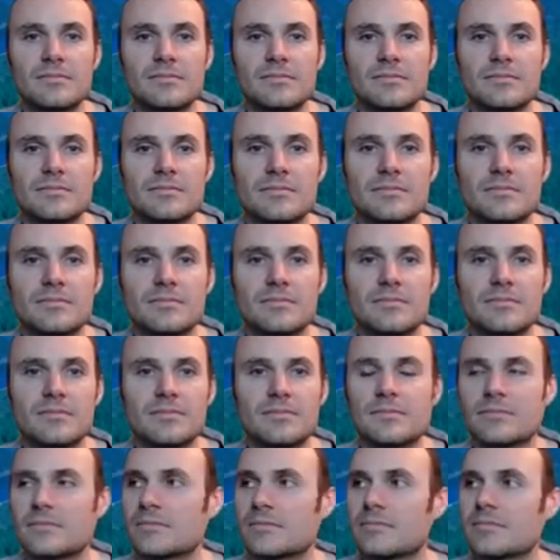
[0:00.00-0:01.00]

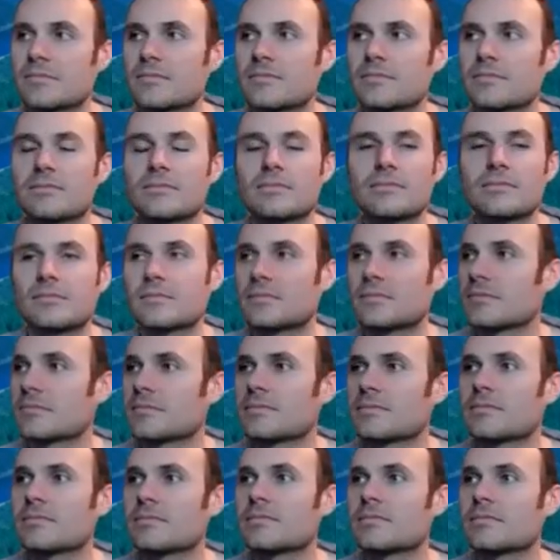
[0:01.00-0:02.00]

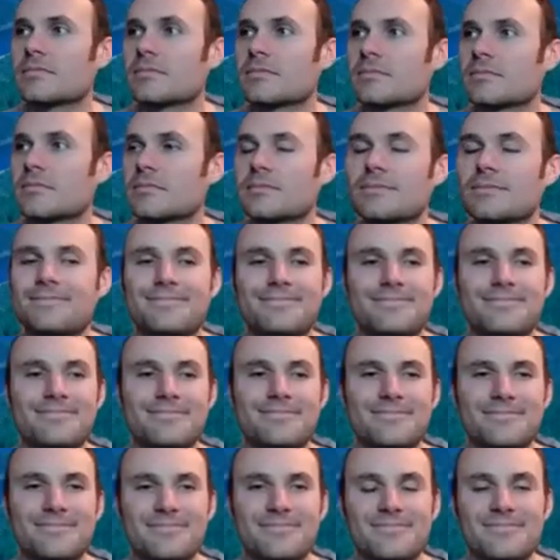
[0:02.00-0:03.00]

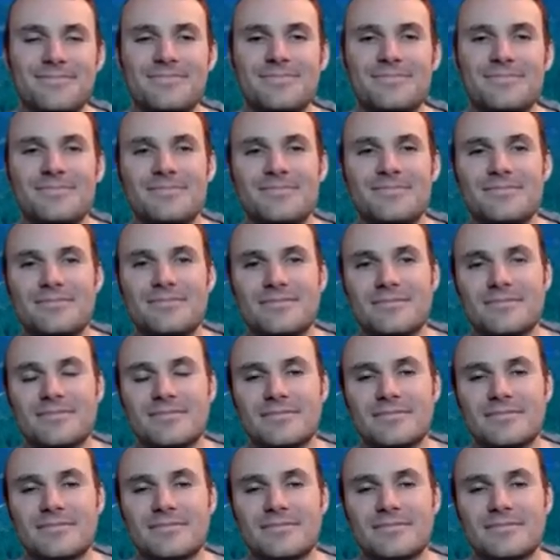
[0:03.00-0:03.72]
(silent)